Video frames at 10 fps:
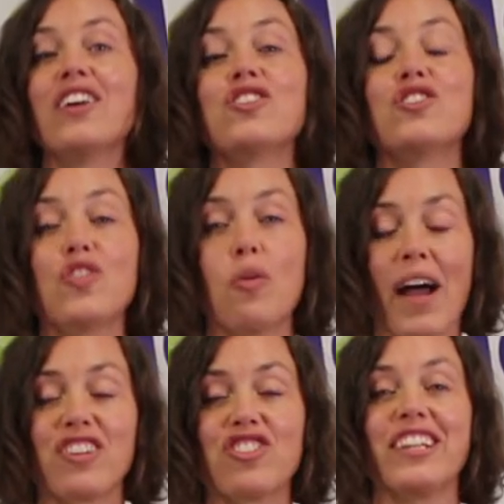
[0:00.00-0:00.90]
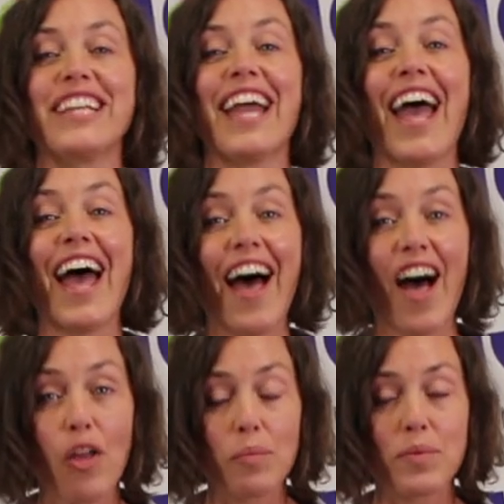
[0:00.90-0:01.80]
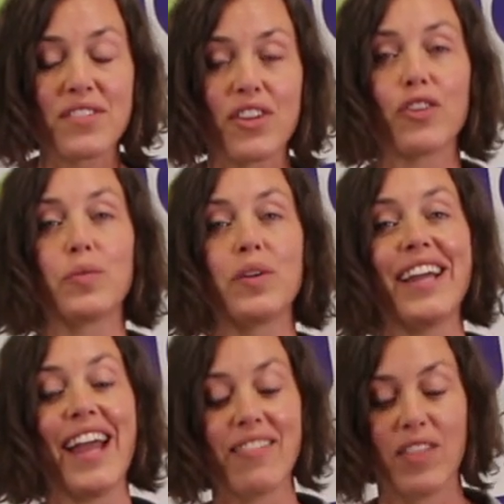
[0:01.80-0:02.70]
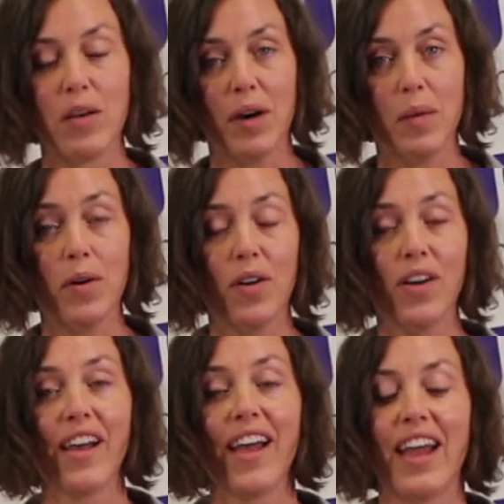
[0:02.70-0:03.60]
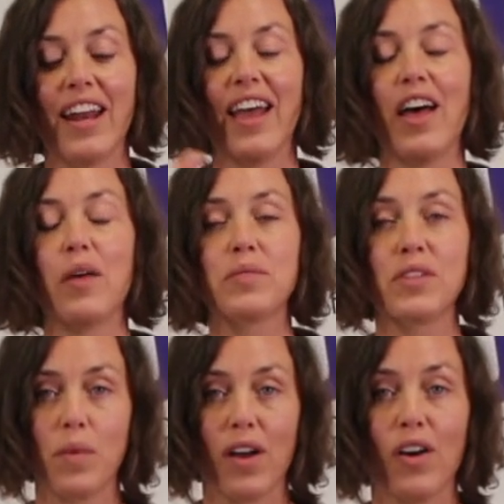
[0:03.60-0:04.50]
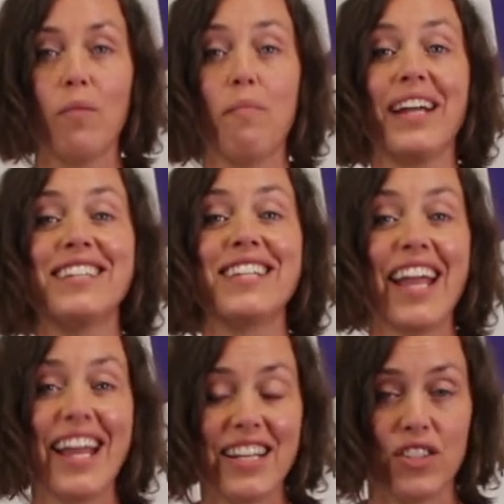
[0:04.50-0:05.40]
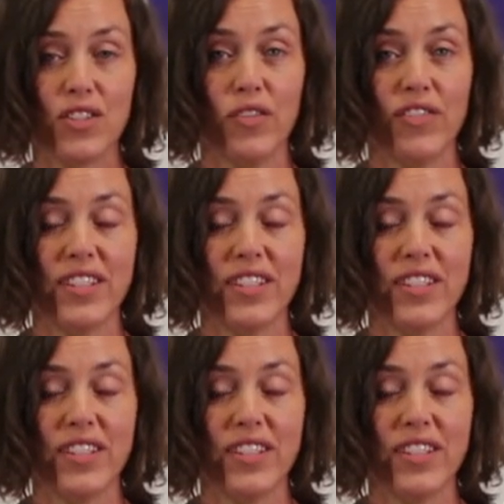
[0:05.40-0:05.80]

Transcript: soap actually helps create the bubble and helps the water maintain its surface